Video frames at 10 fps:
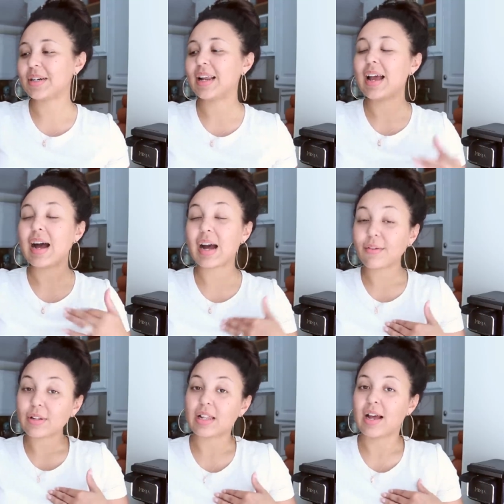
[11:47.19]
But
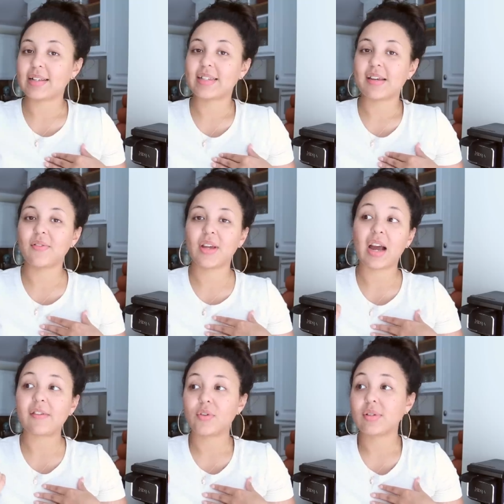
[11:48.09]
I really like stevia.
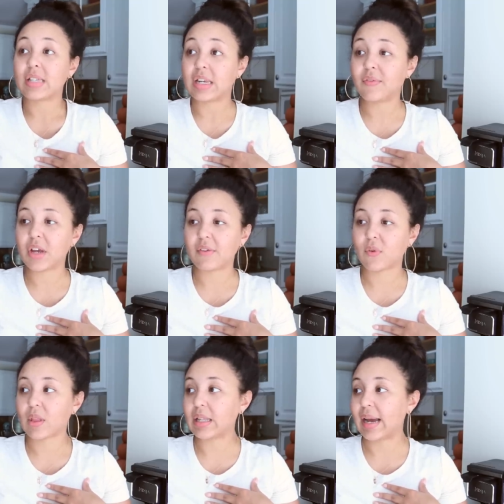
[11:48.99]
I've used stevia
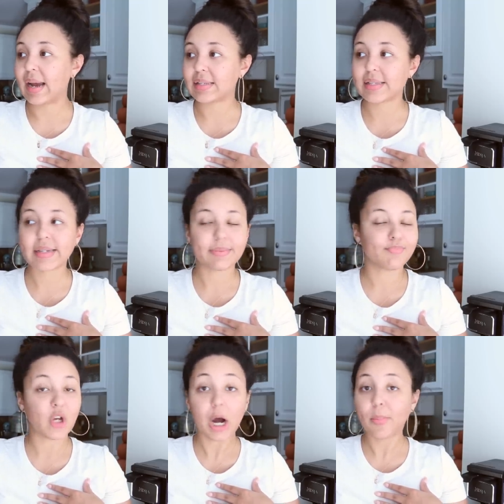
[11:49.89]
for the last
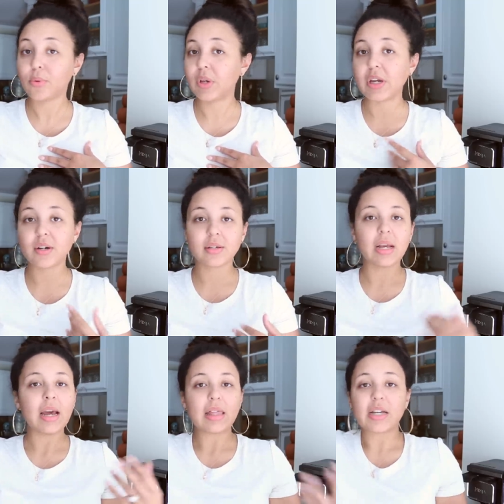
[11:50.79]
couple years.
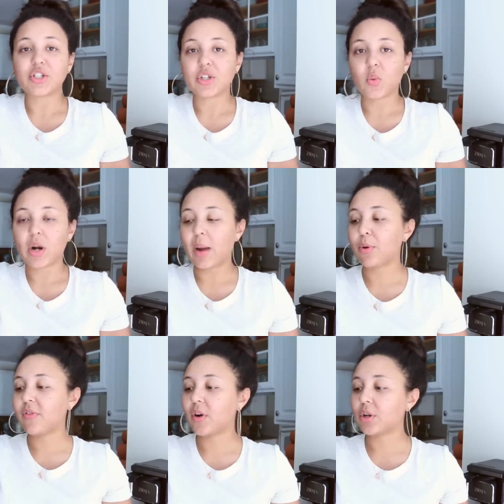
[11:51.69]
That's just what I
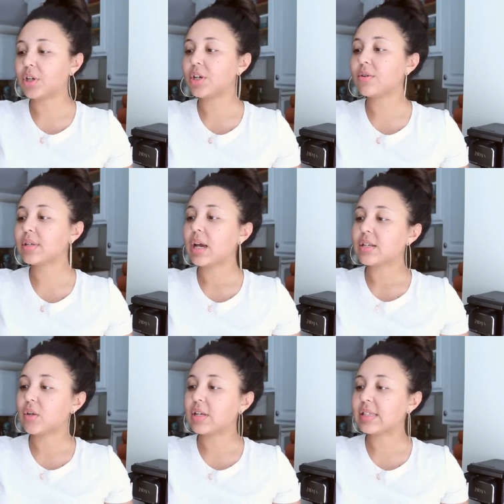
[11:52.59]
prefer to use.
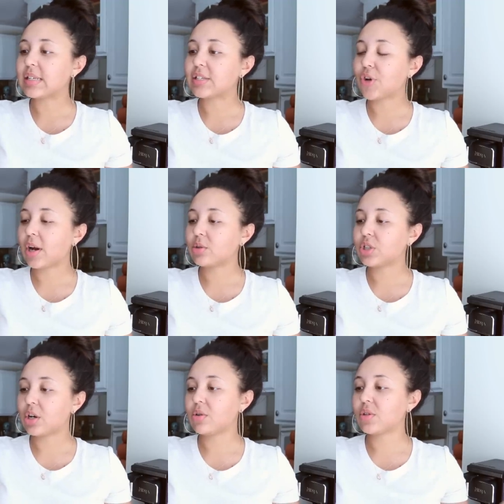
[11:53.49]
So this is Trader
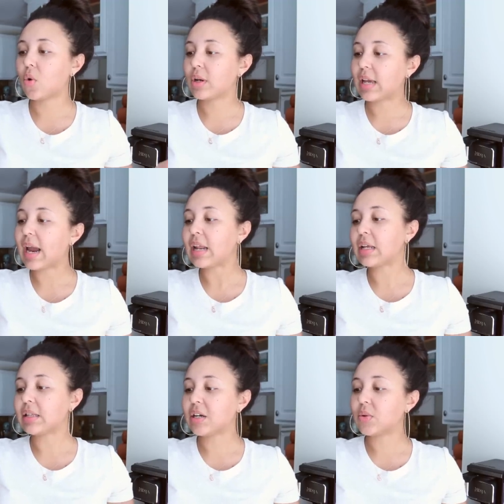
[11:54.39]
Joe's
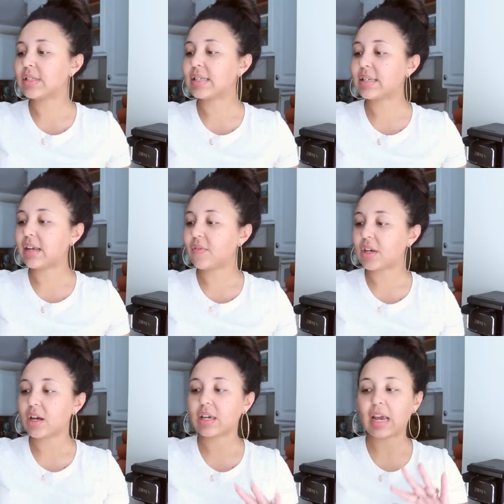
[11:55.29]
organic liquid
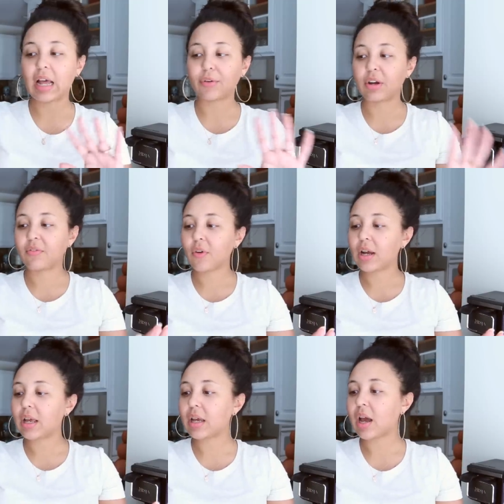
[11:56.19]
stevia, calorie
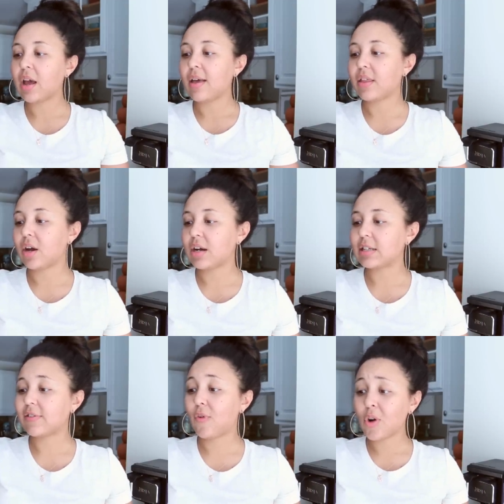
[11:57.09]
free. There
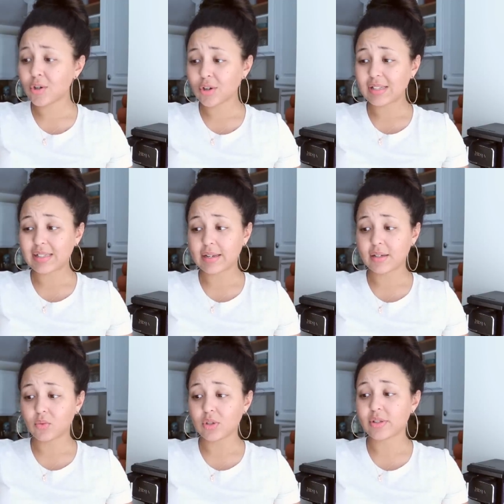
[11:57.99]
is
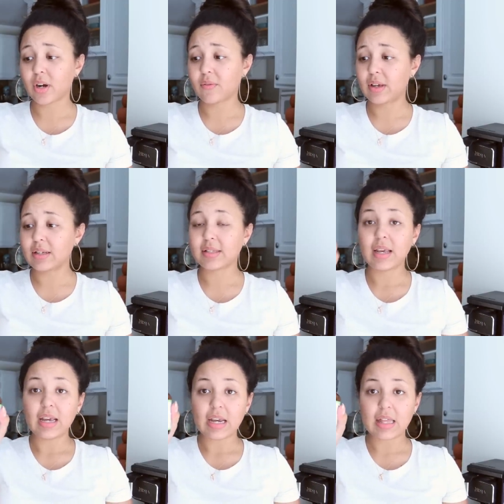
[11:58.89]
461 servings
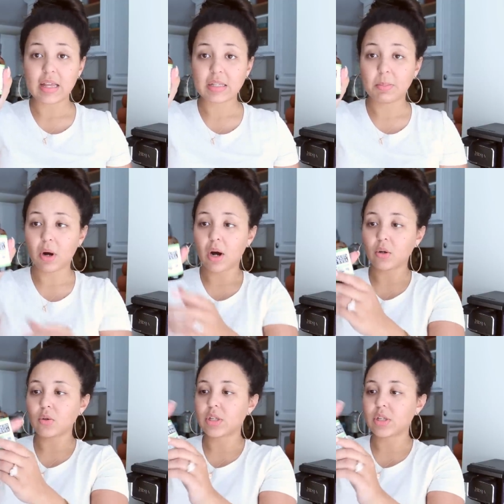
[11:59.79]
in this bottle.